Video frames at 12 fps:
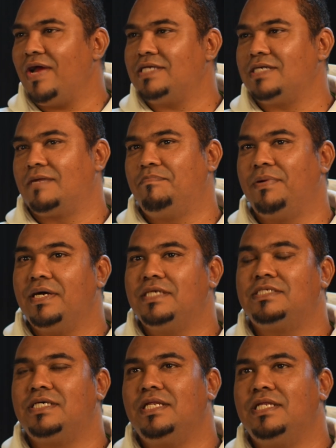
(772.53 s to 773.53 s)
as a
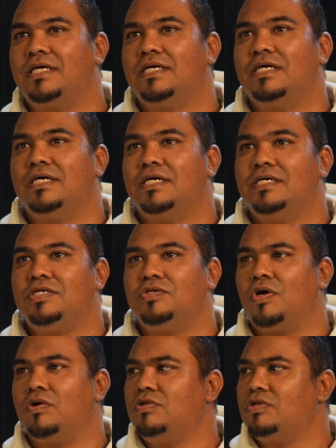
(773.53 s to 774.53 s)
person, you
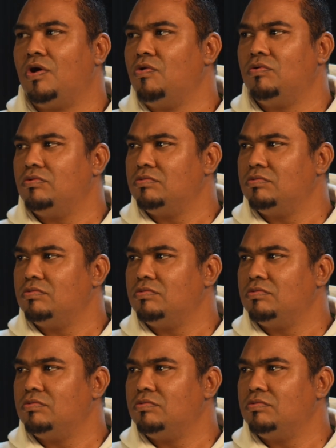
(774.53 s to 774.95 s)
don't know